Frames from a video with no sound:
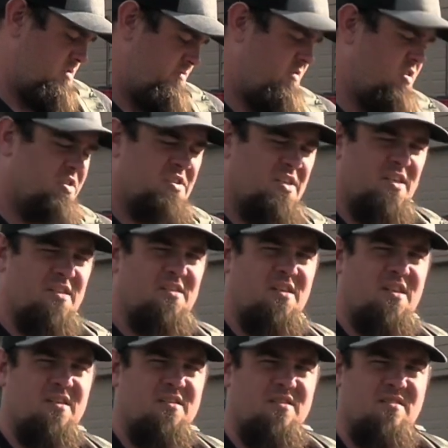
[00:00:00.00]
first
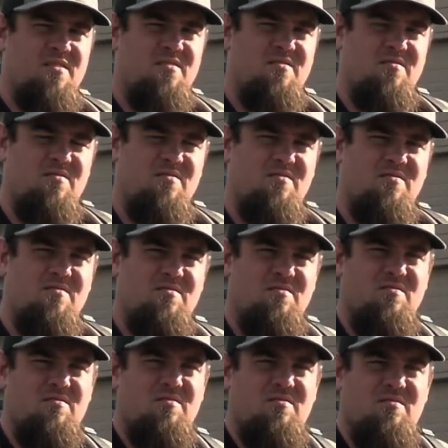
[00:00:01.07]
instincts is
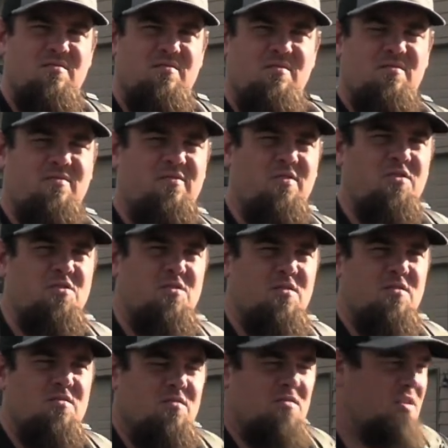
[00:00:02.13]
first